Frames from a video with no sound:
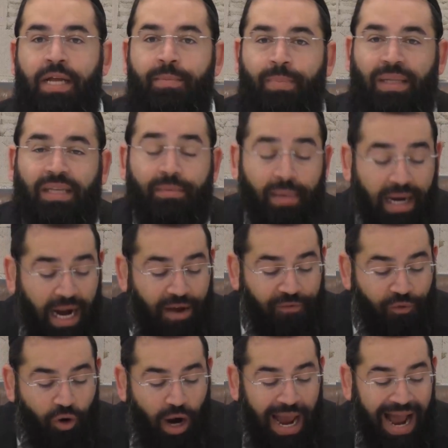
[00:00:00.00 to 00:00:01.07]
But the Gemara,
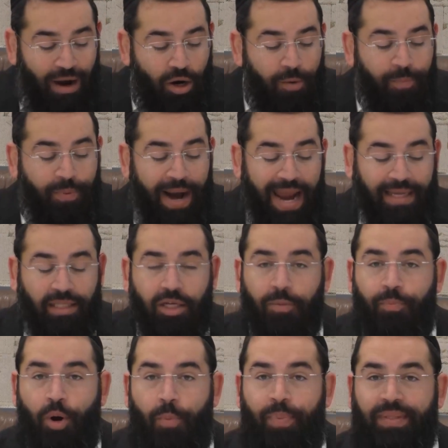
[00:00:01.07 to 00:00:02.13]
for our practical
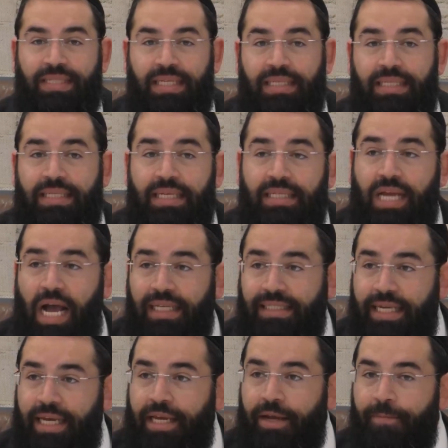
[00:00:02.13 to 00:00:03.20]
purposes, is
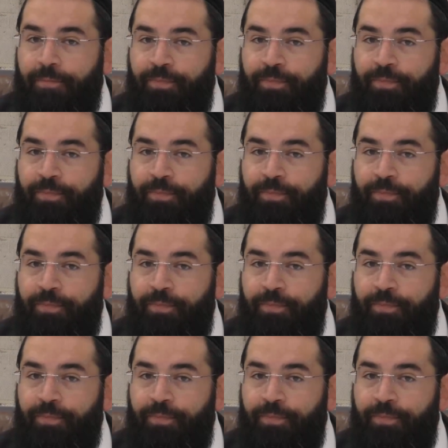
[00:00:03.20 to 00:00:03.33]
discussing